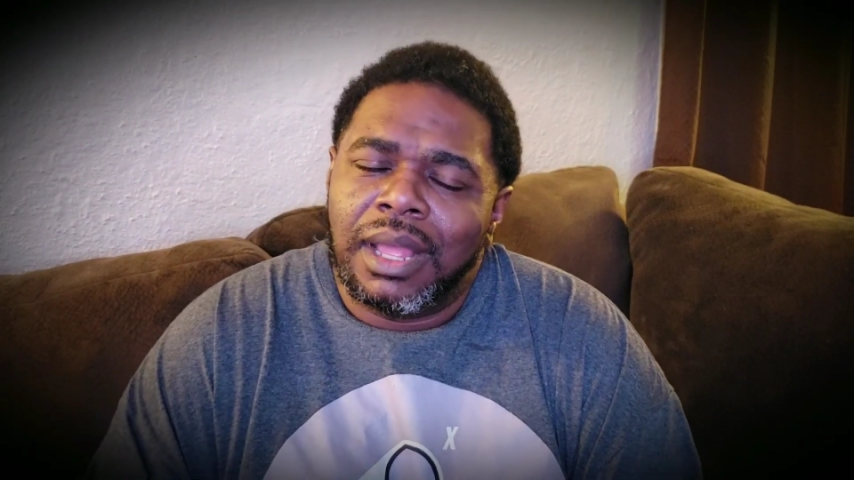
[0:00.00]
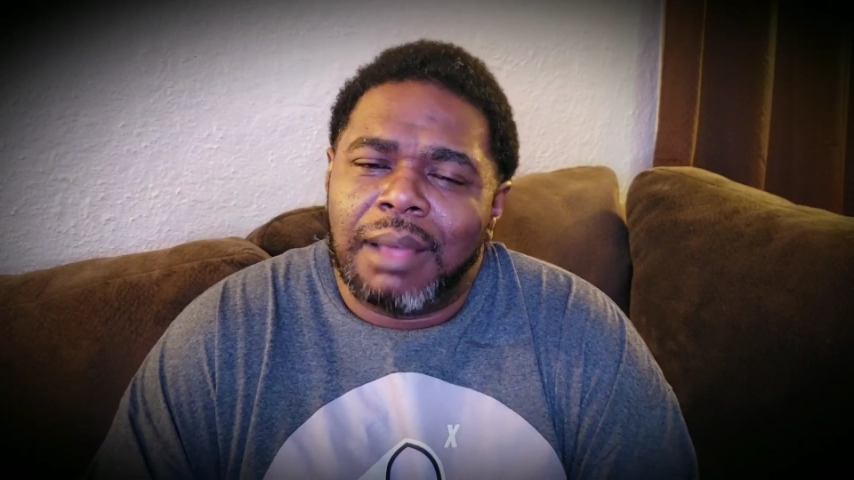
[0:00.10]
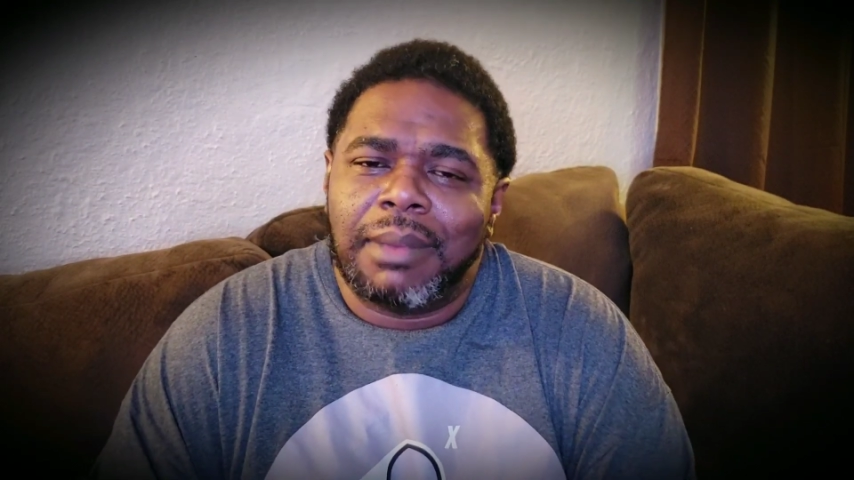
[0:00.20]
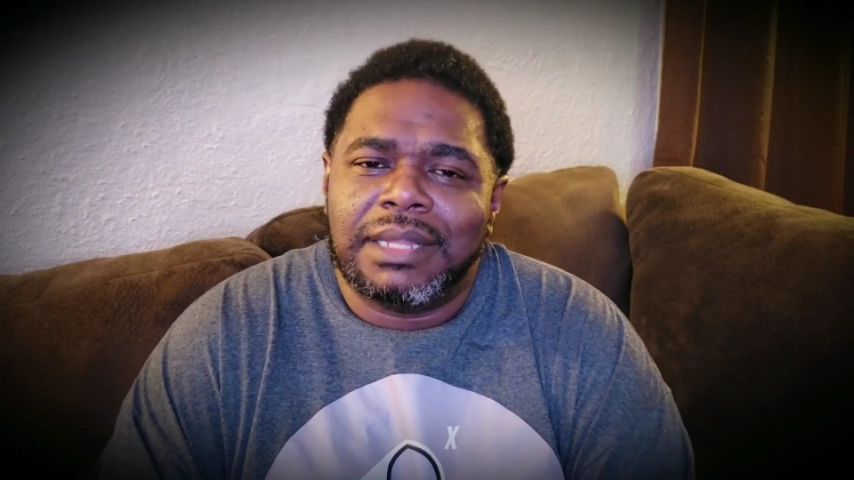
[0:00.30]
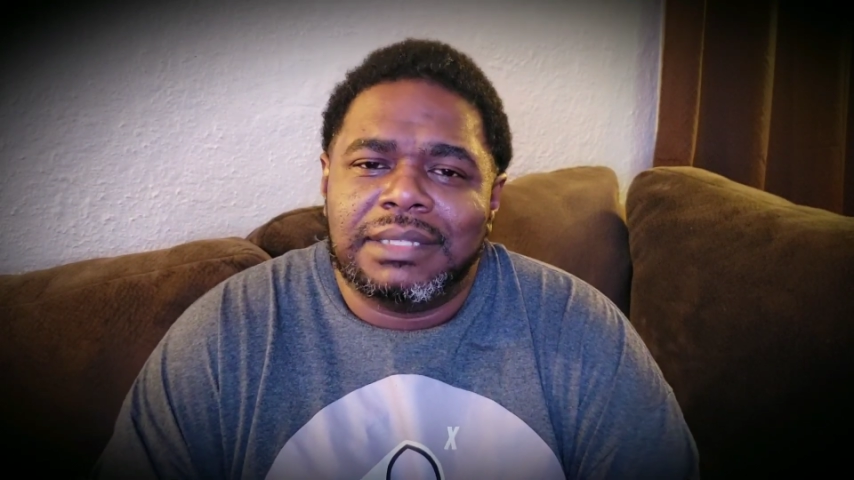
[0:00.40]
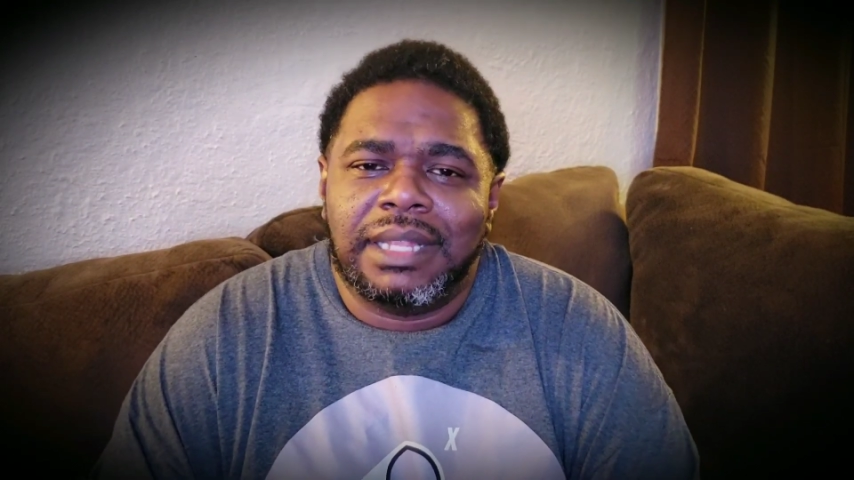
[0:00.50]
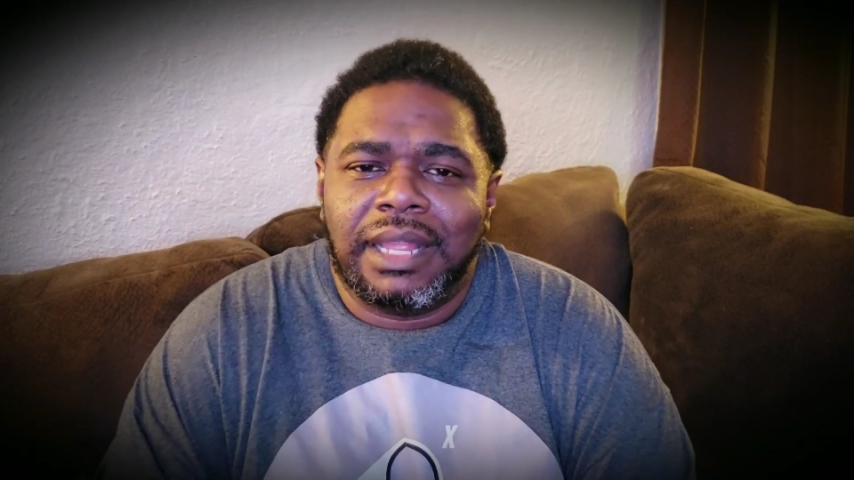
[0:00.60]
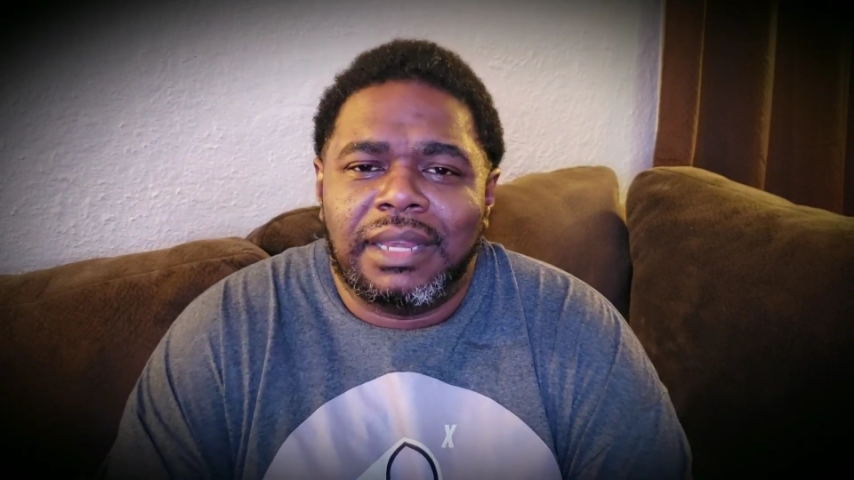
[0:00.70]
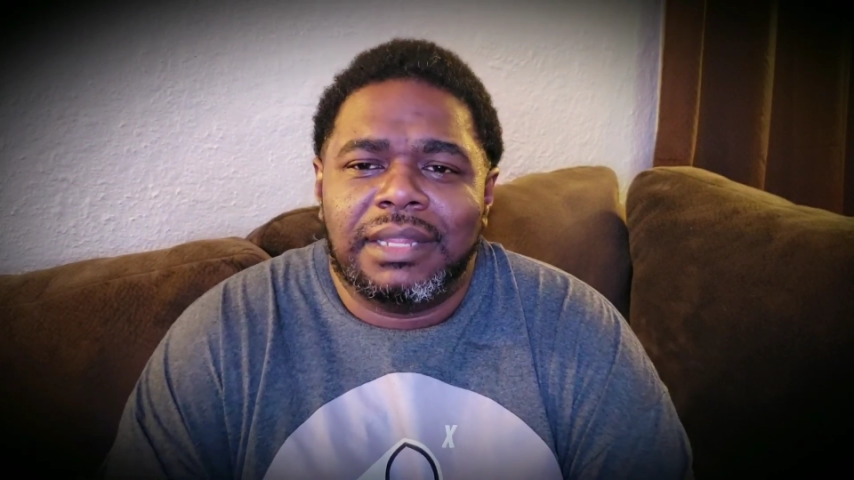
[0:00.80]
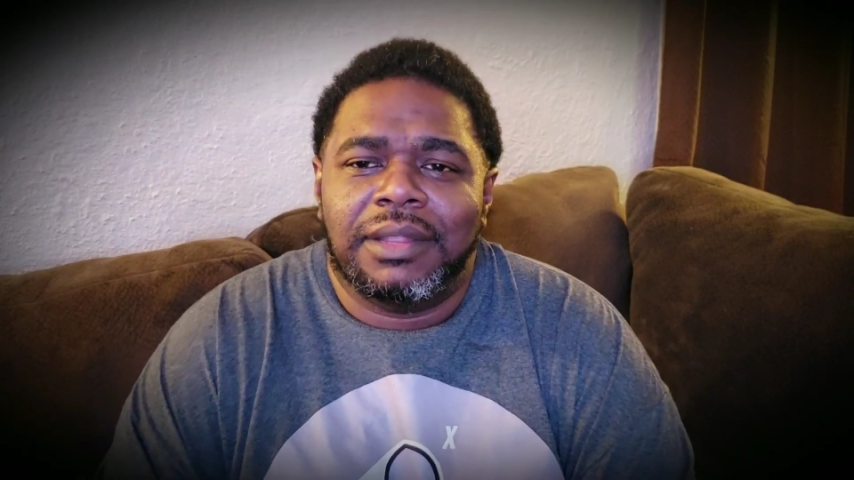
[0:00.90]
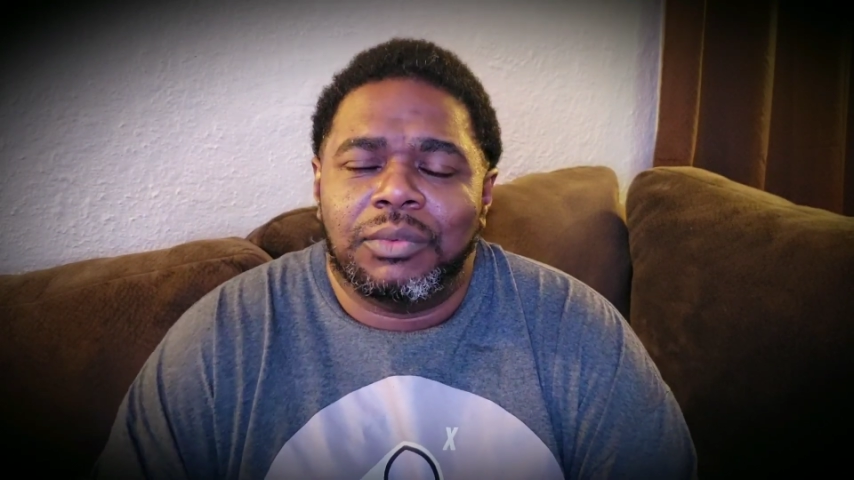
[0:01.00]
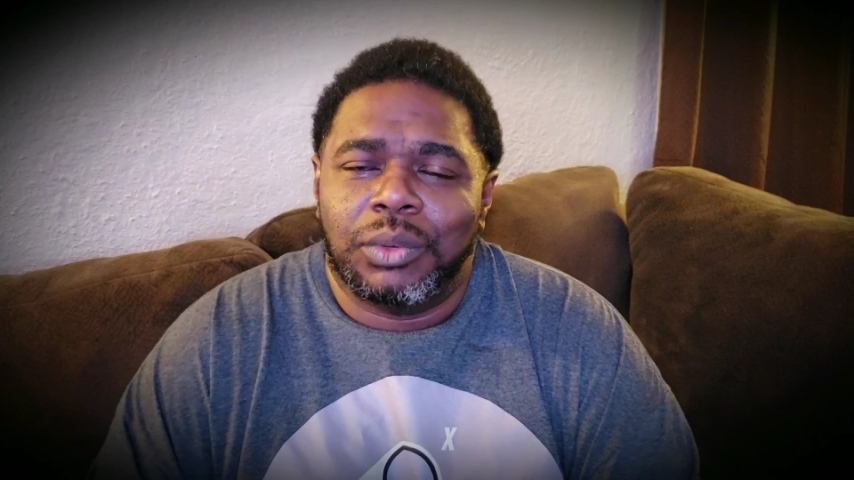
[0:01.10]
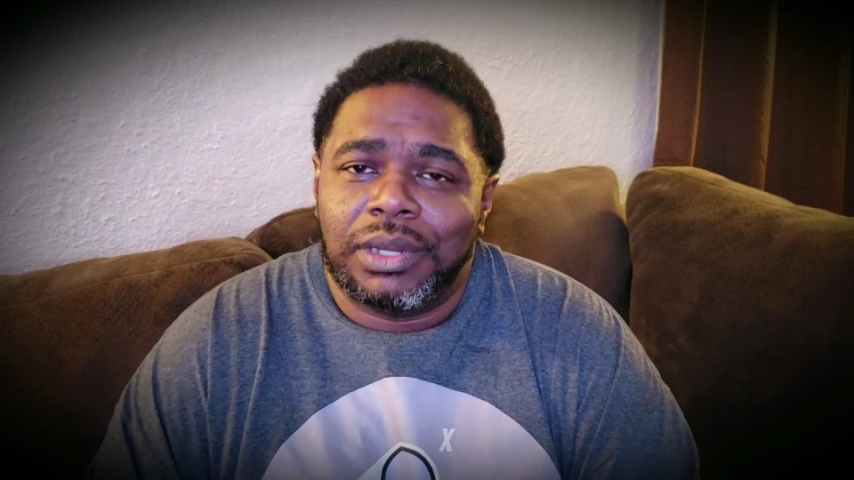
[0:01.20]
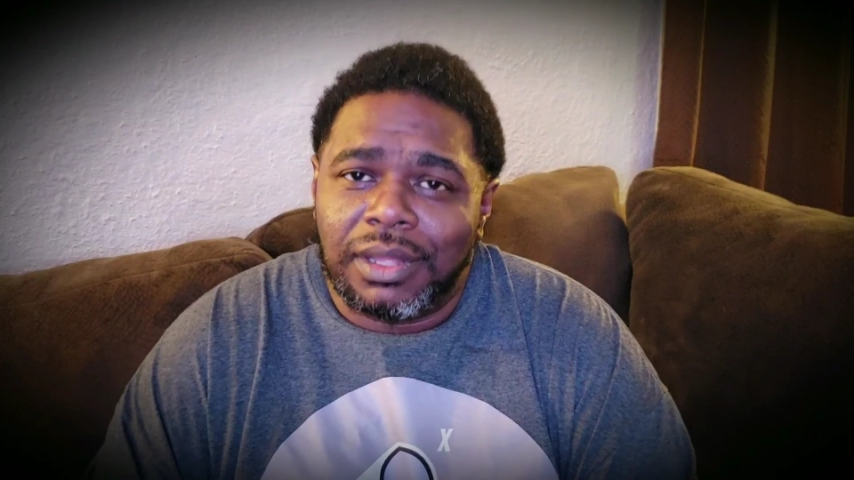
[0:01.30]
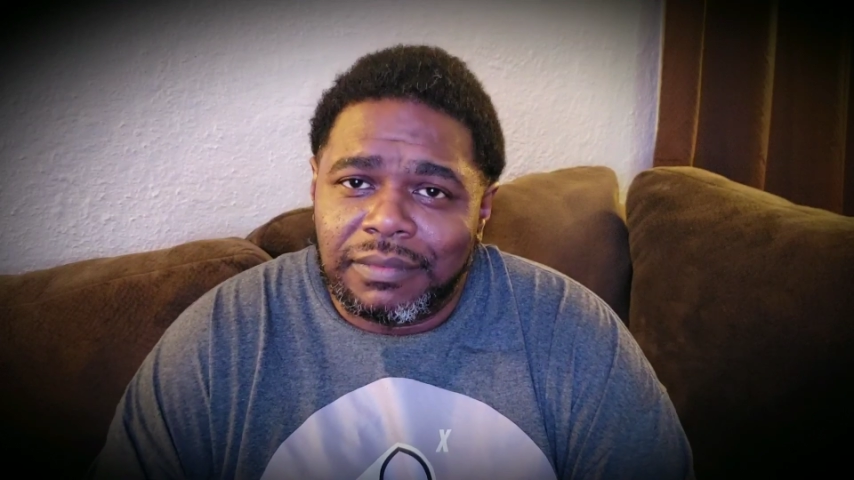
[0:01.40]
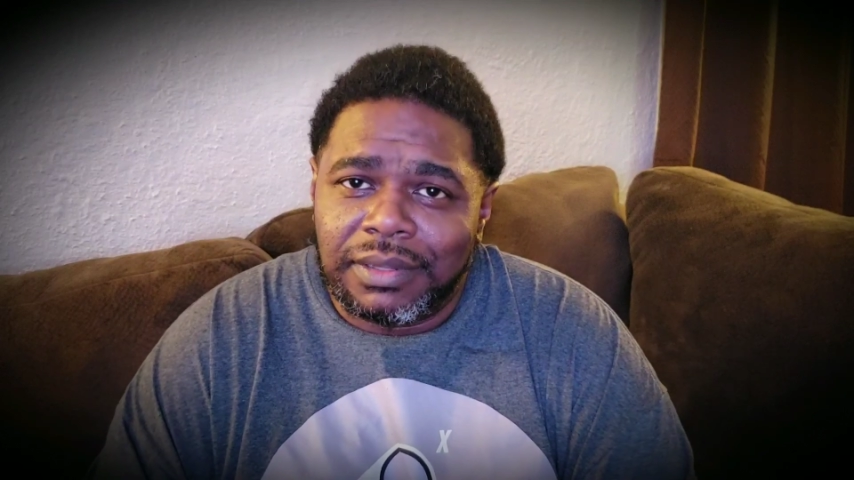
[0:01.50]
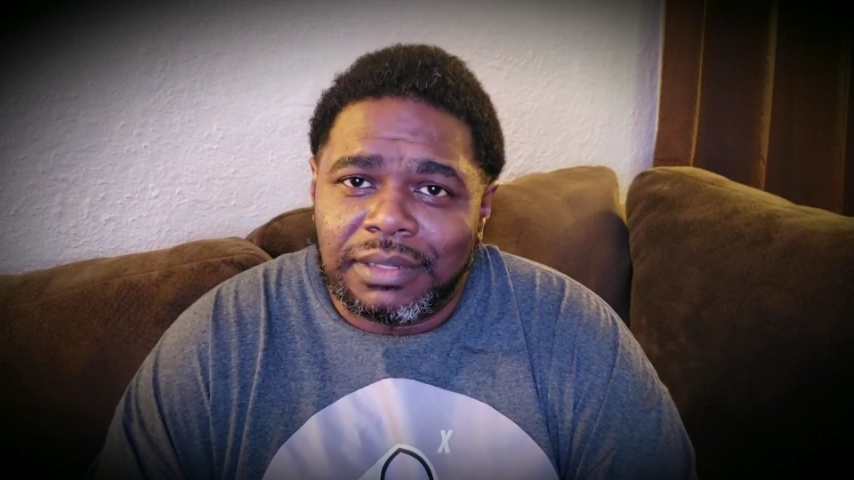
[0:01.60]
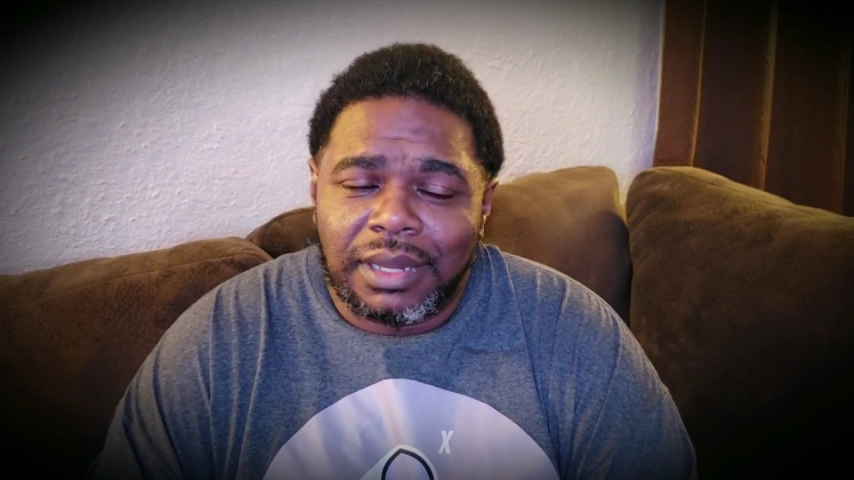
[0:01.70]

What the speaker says: I'm not saying to get rid of it.